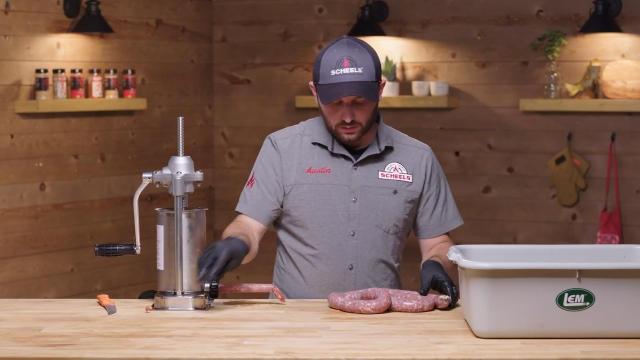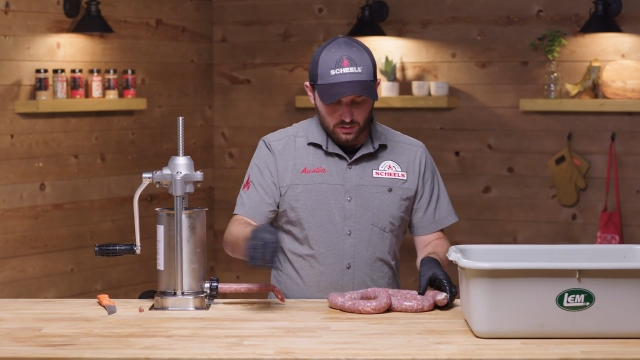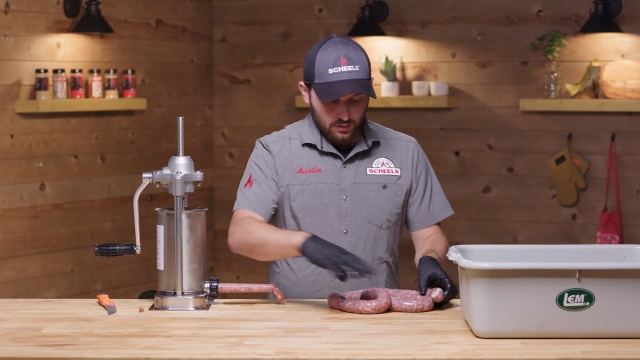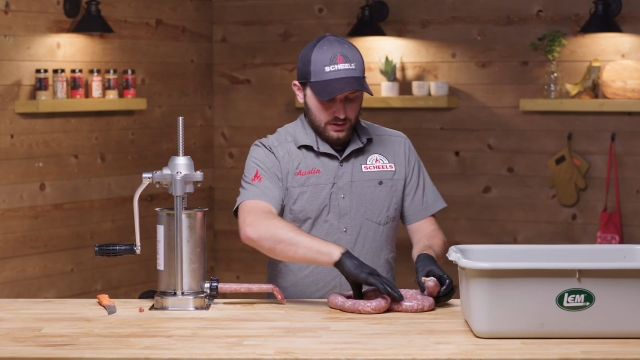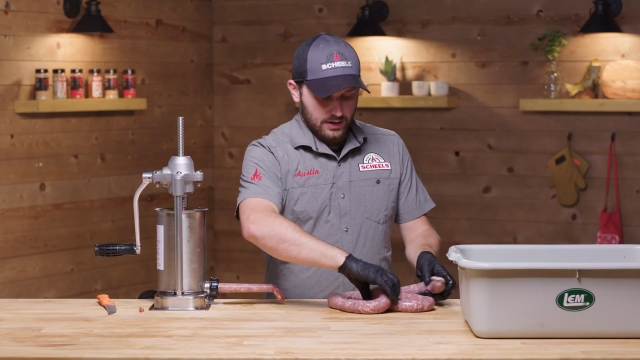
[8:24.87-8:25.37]

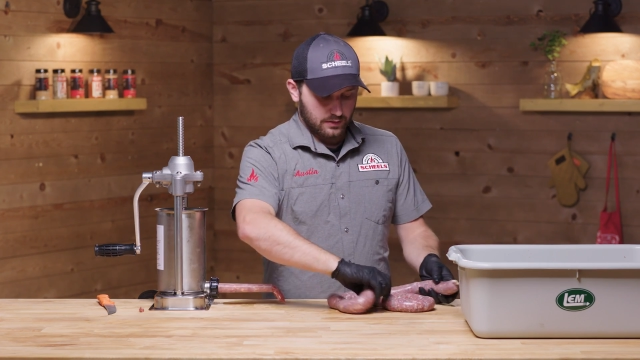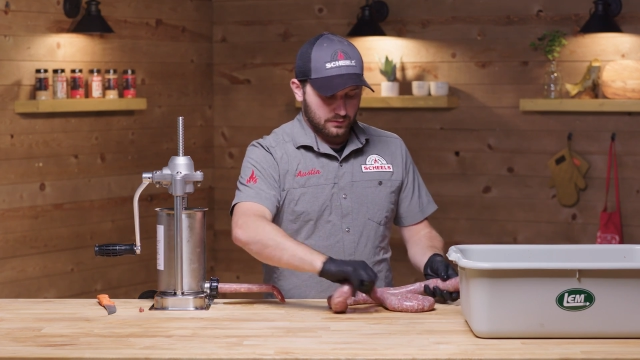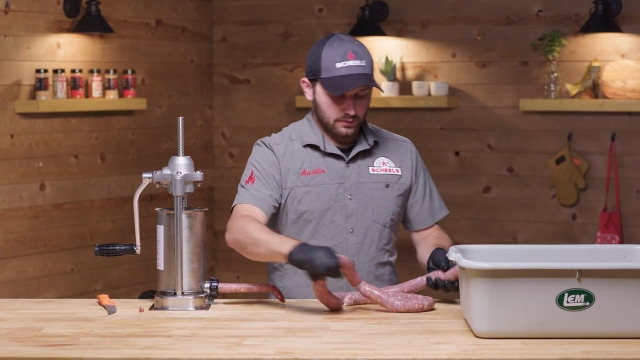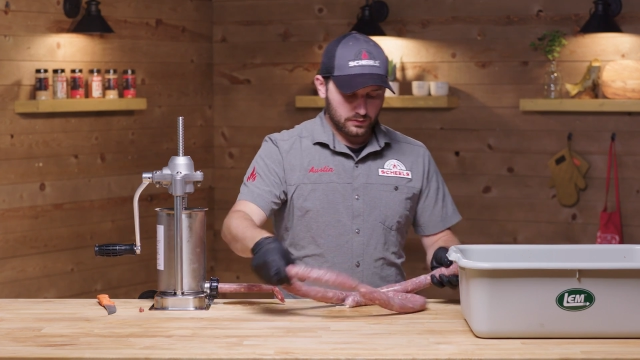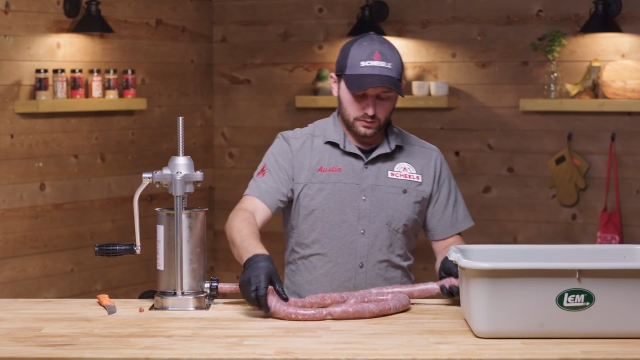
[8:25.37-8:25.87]
Okay,
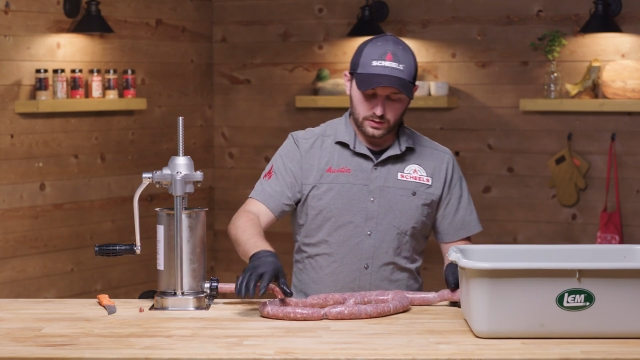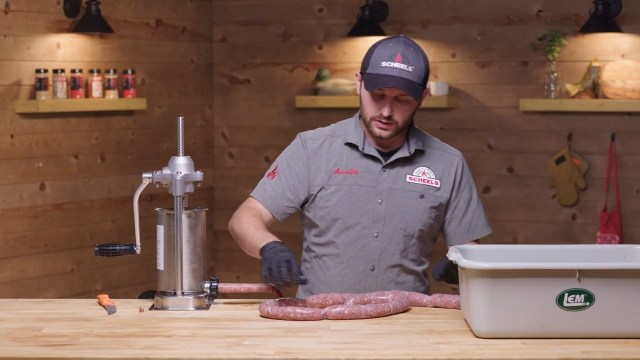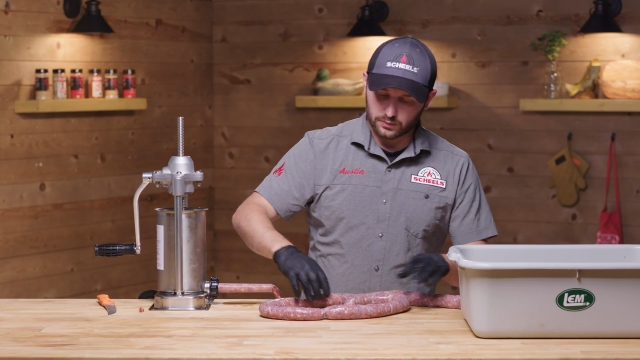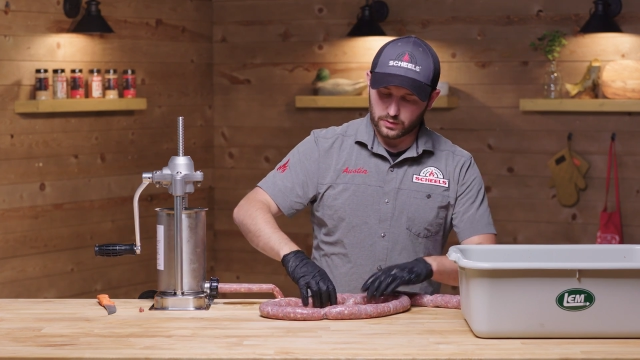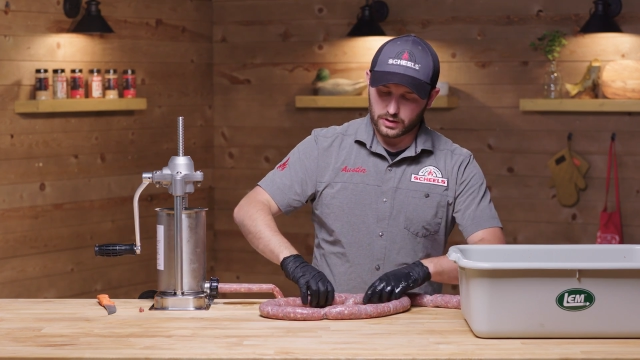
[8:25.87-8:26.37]

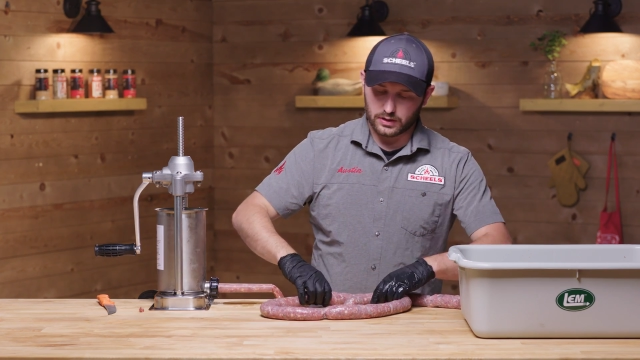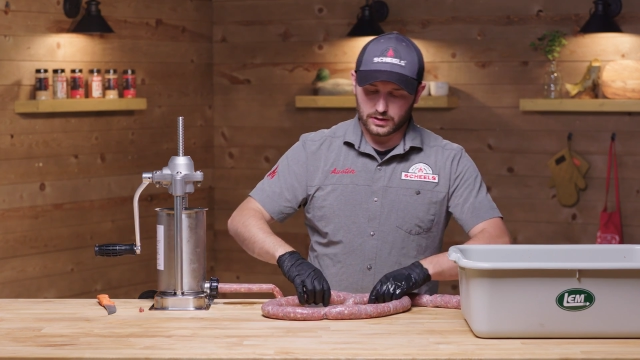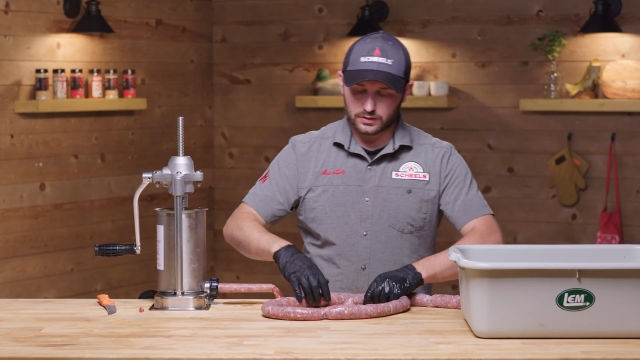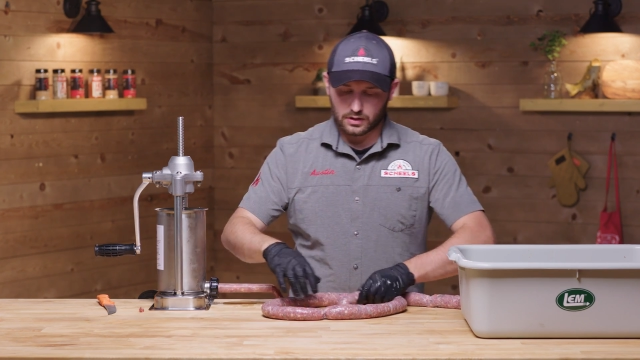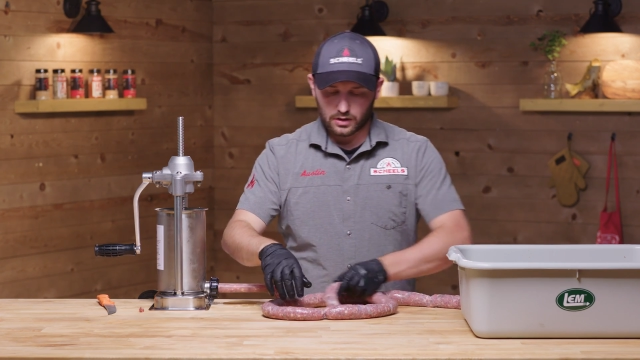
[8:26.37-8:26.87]
this one
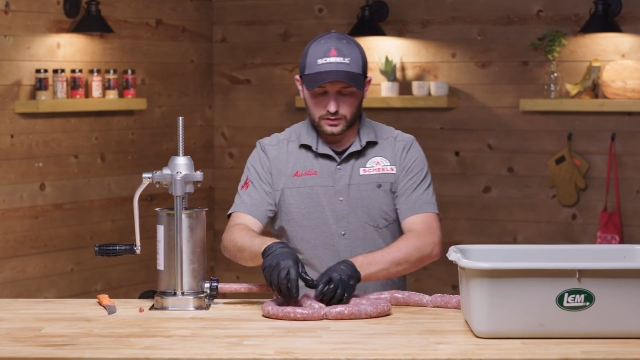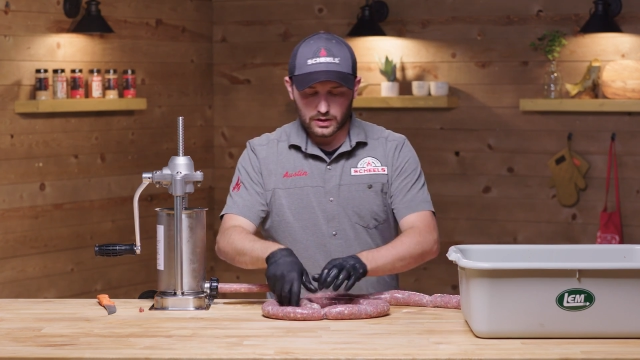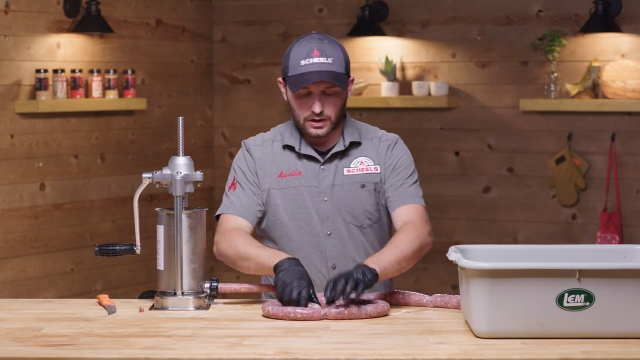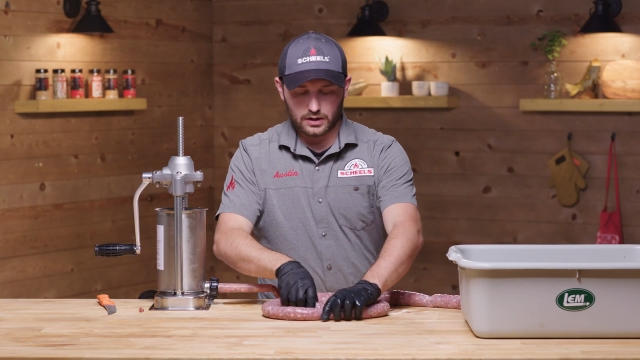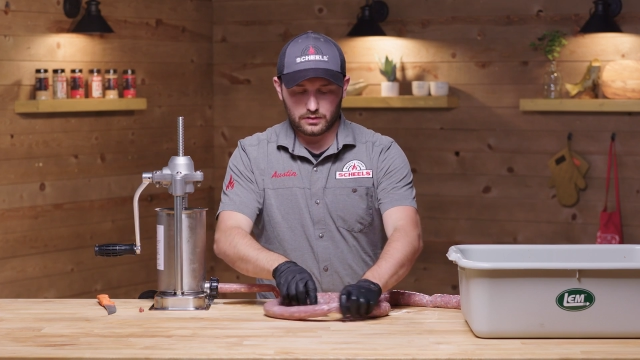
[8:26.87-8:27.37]
is all
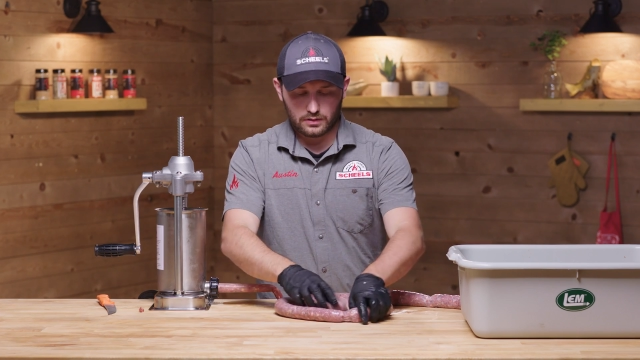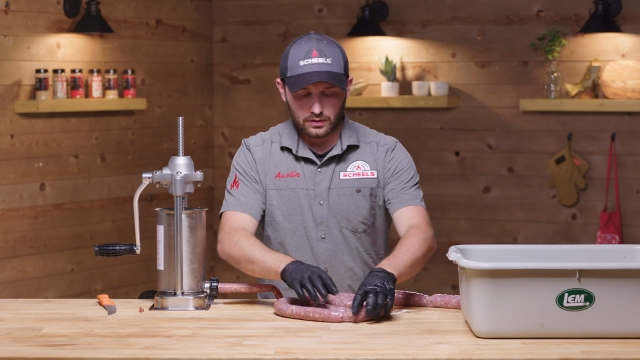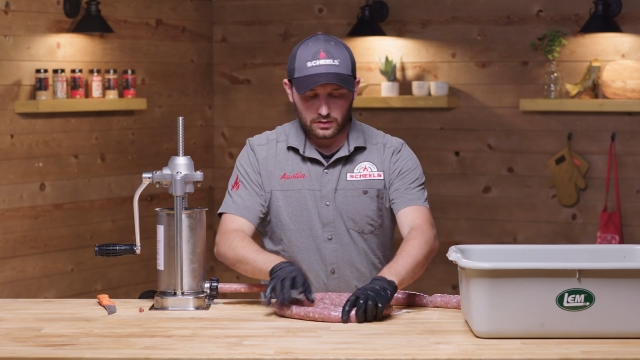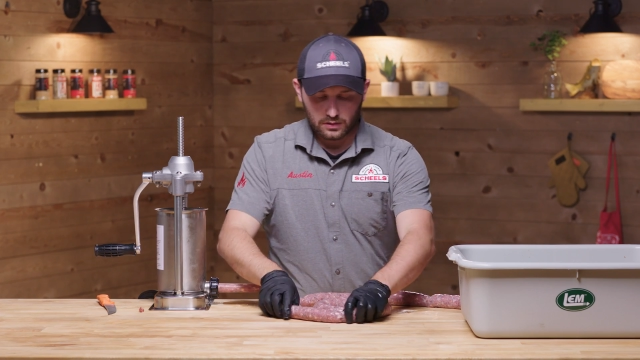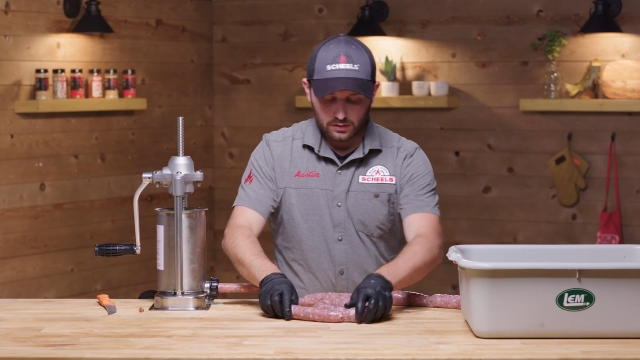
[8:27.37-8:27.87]
done
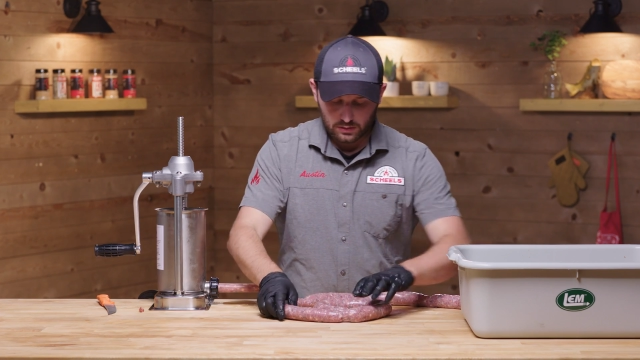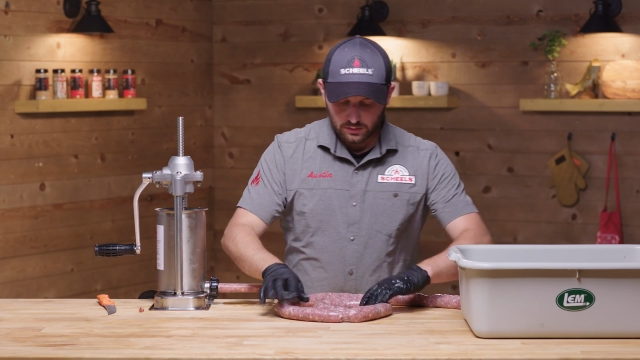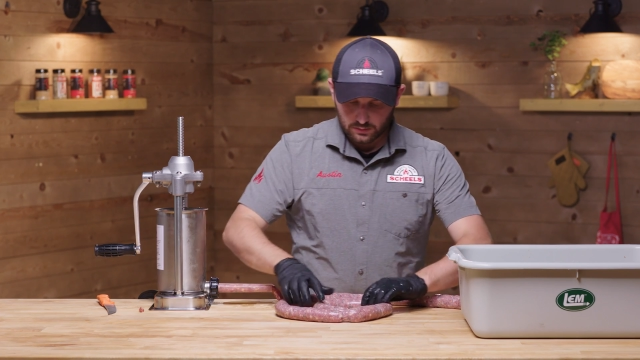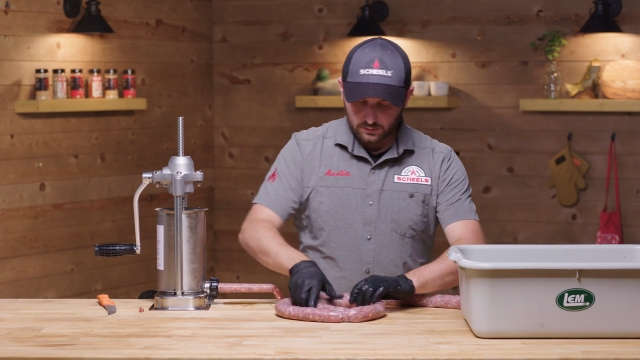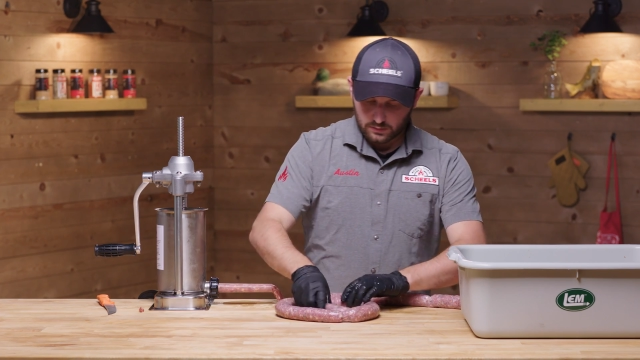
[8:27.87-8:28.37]

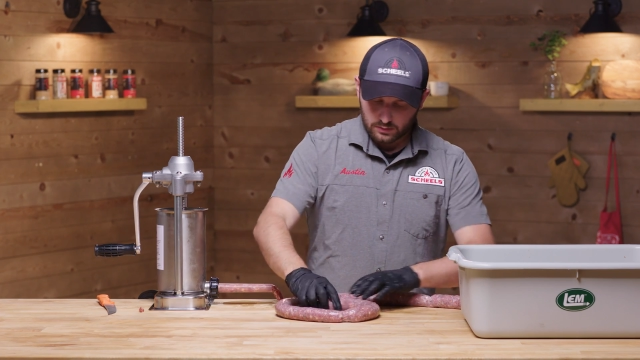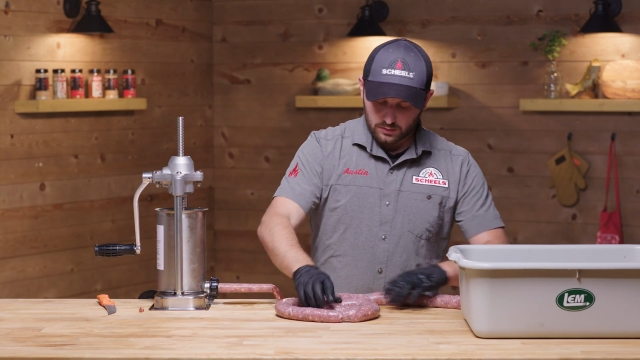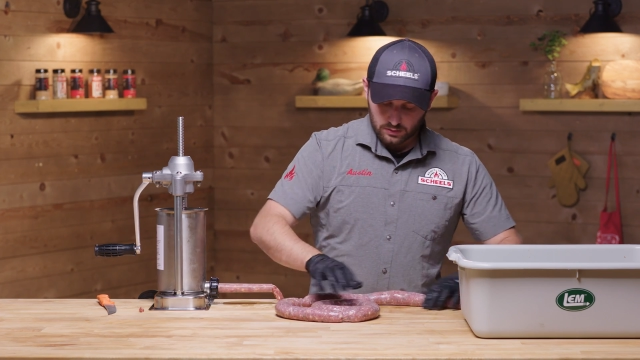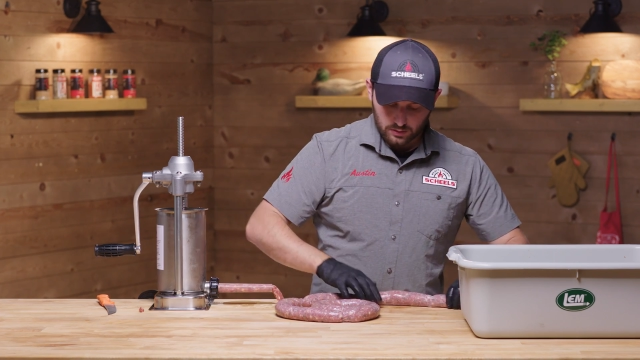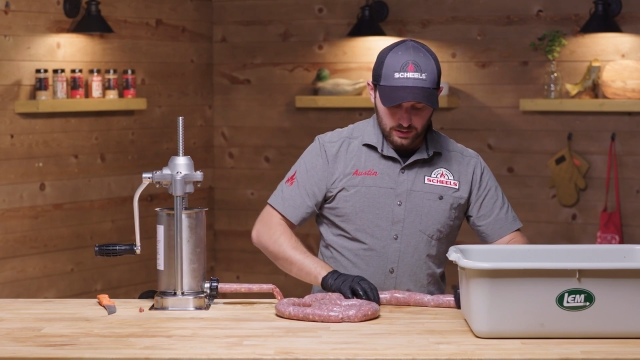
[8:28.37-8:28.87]

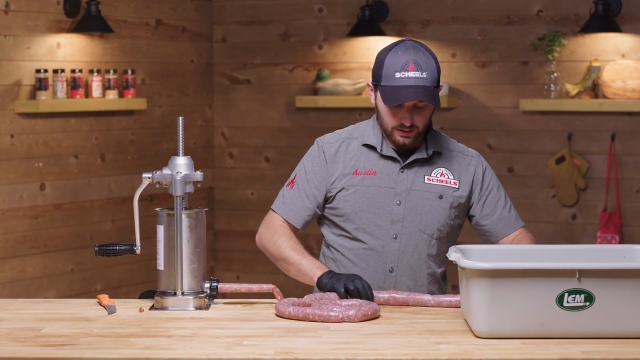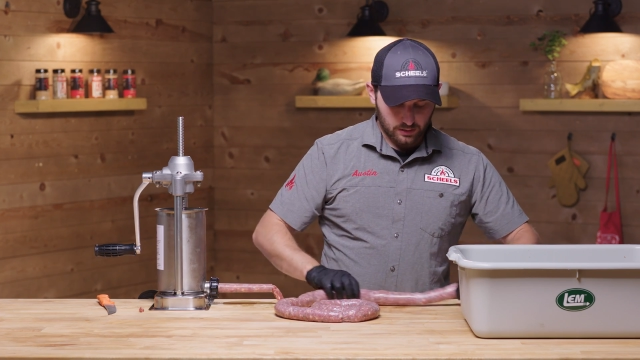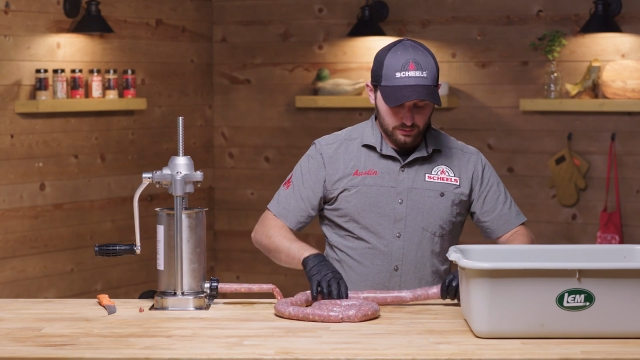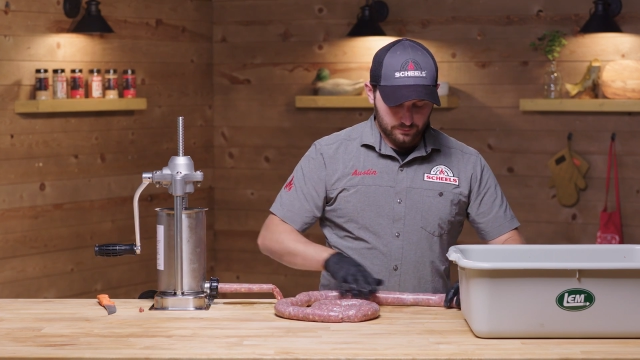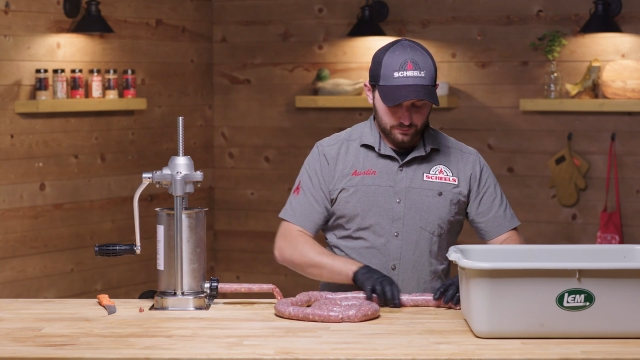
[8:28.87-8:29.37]
right
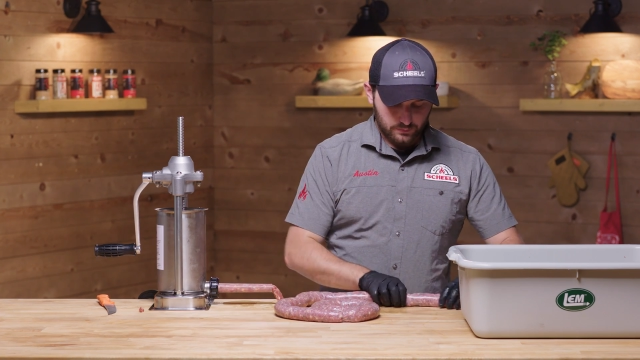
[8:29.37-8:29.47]
here.